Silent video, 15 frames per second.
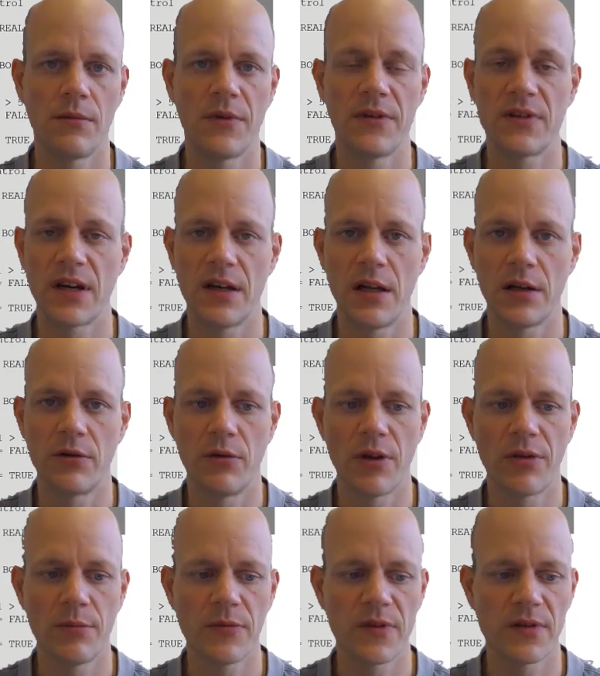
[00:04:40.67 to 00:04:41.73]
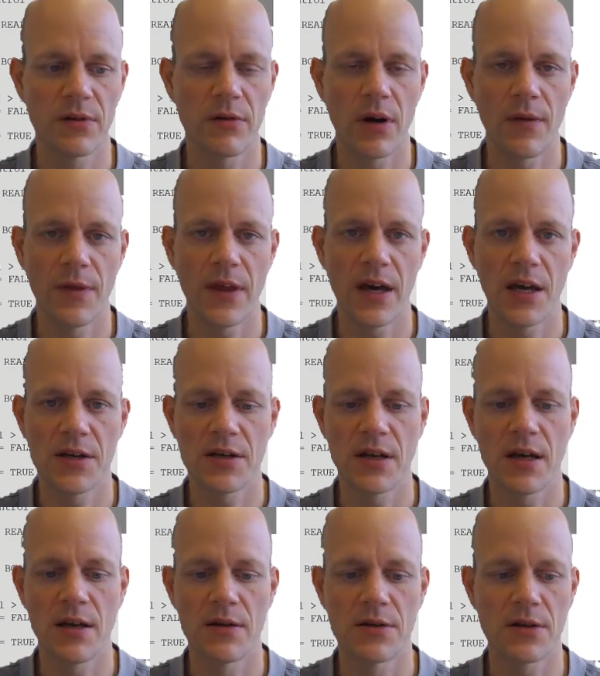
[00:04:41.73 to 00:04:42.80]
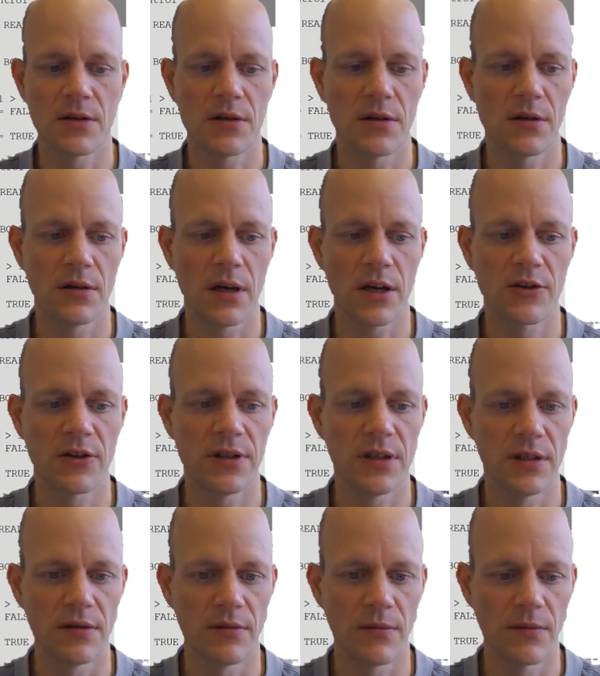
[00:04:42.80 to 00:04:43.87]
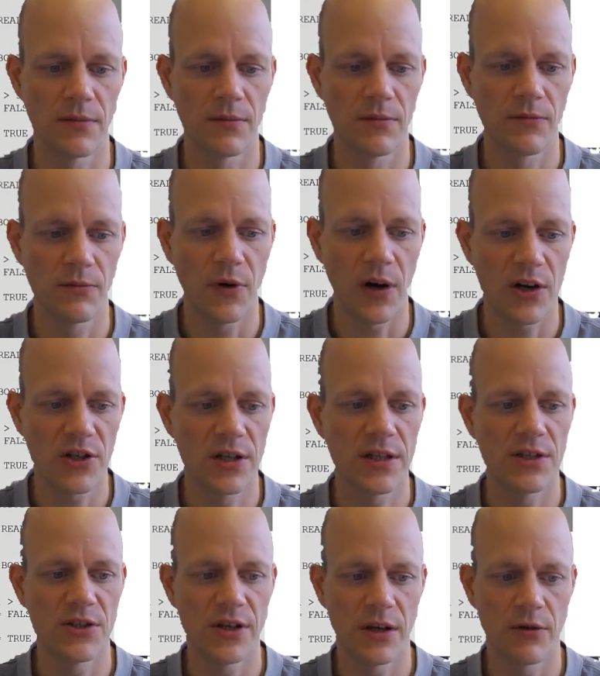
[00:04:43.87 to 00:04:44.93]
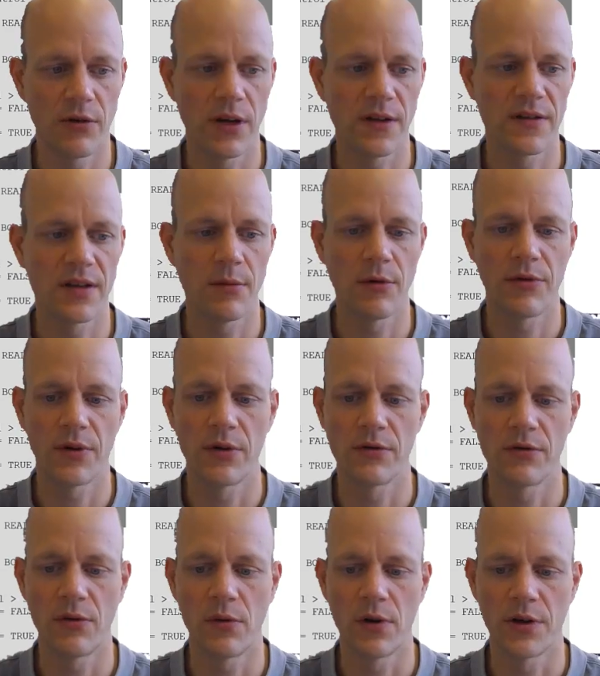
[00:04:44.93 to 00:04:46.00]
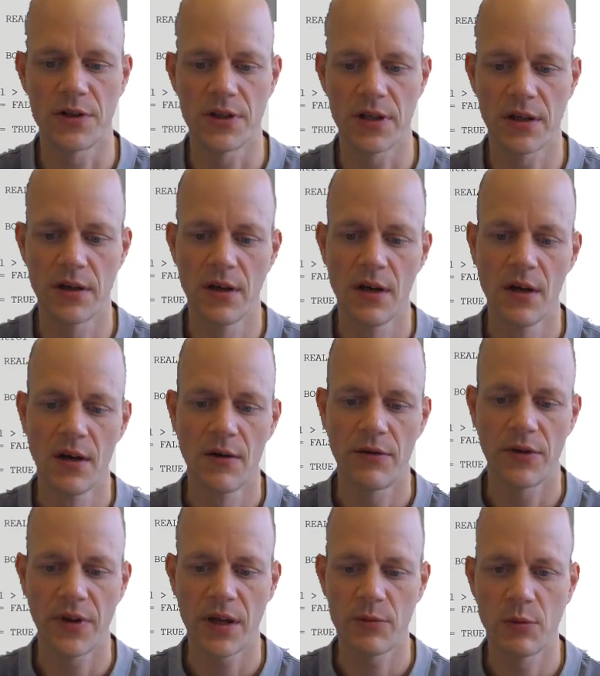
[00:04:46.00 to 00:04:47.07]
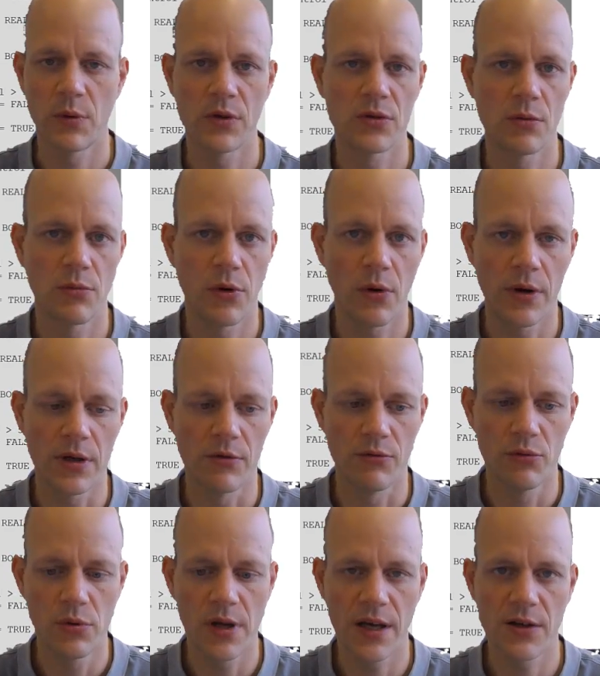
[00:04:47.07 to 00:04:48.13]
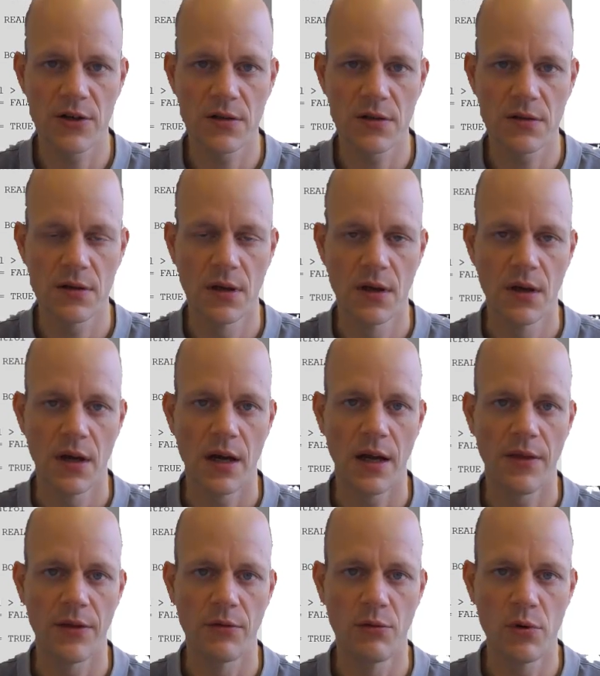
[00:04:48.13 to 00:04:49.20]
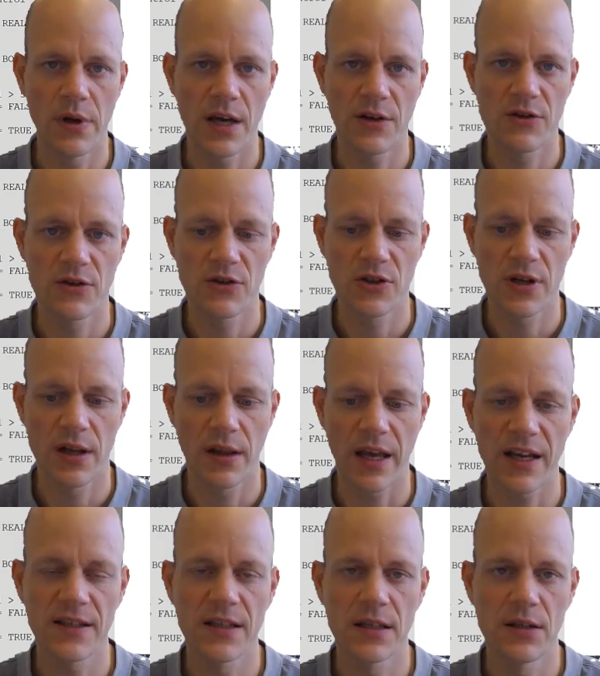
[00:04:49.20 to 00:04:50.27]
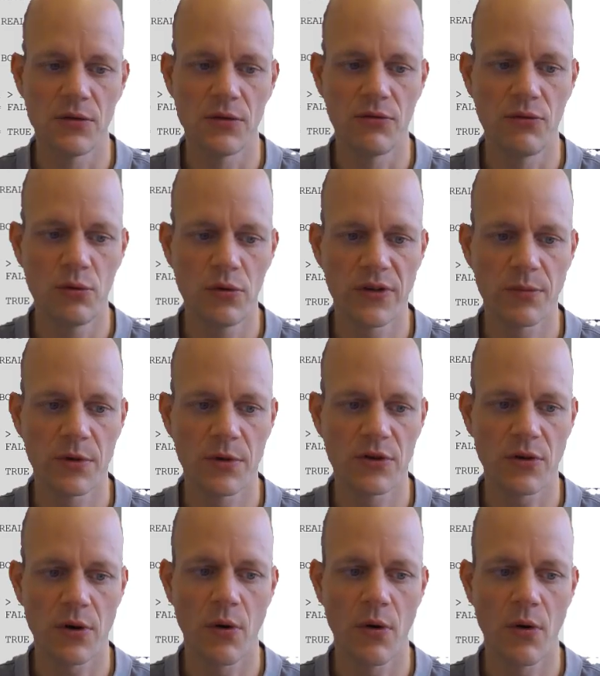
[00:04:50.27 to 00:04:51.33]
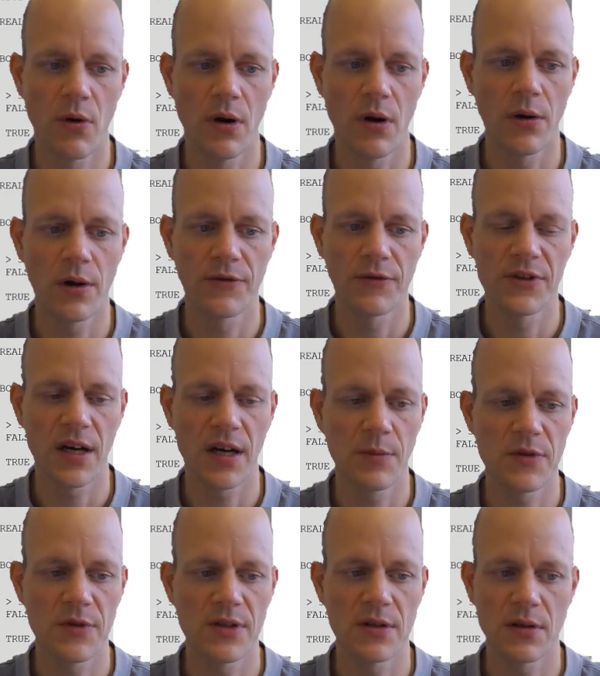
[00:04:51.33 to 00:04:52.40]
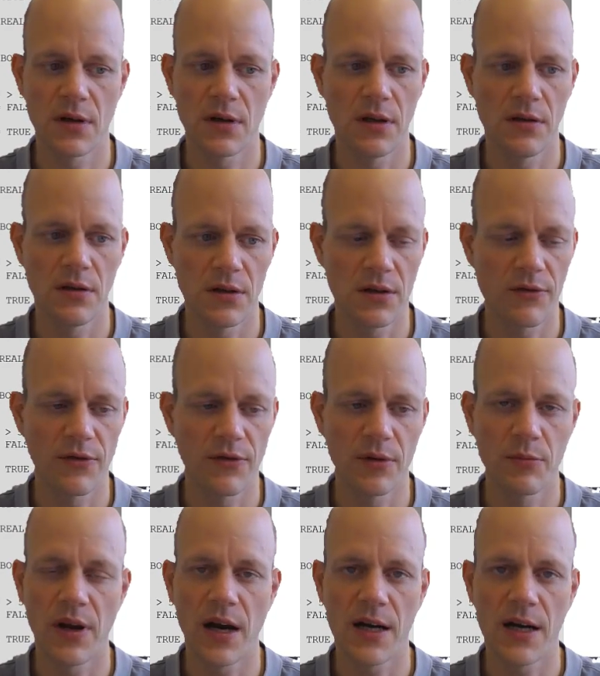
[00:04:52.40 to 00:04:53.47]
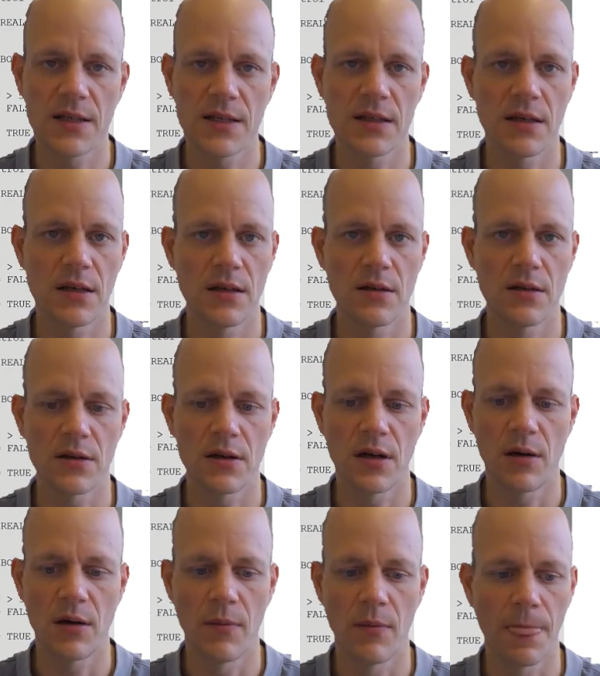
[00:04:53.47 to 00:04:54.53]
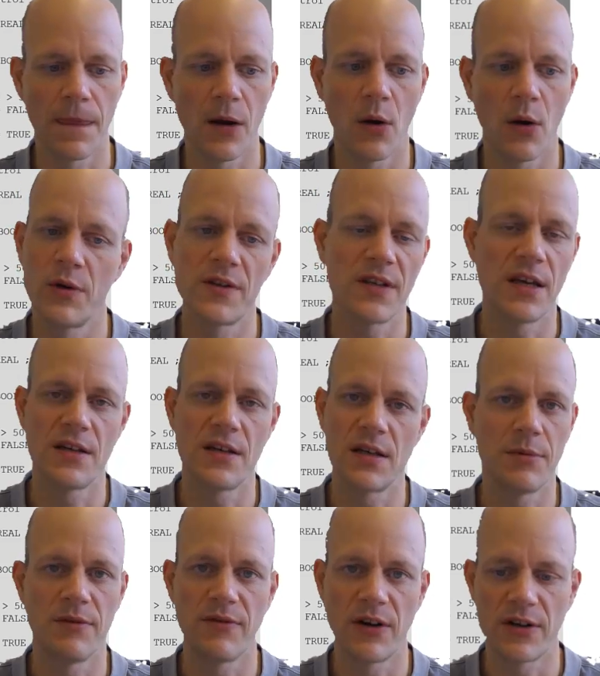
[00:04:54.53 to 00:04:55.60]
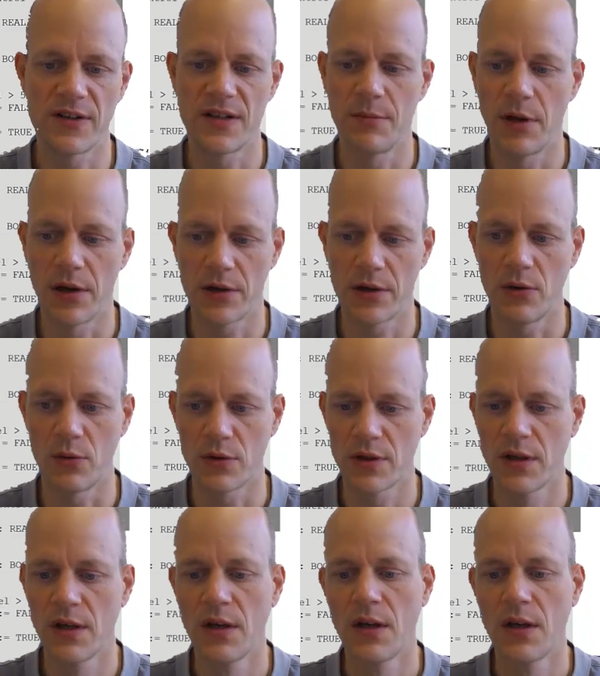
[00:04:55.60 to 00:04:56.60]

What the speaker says: design algorithms around that and actually partially generate some of the control logic. For that, we want to employ a rule engine. And the rule engine shall execute rules which occur a lot of times in different plants, and they always end up in very similar code.